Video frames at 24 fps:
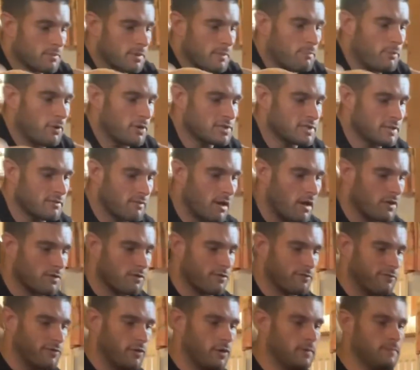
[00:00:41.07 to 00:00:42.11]
put it around your
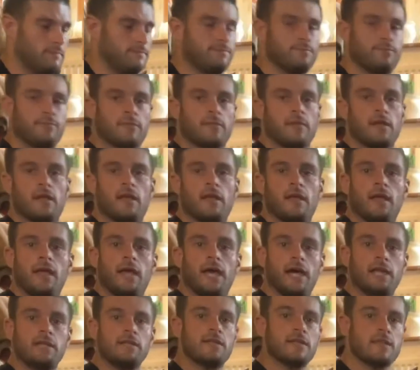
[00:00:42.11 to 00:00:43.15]
foot
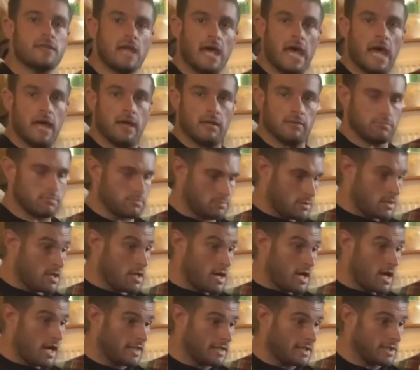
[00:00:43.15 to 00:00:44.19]
and you're there.
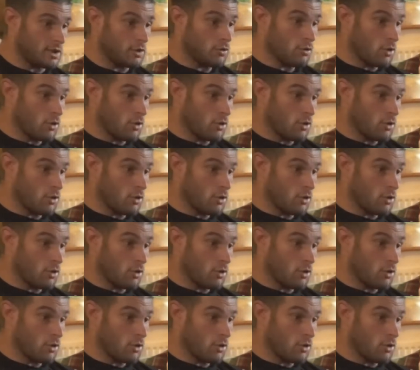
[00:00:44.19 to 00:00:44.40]
And then you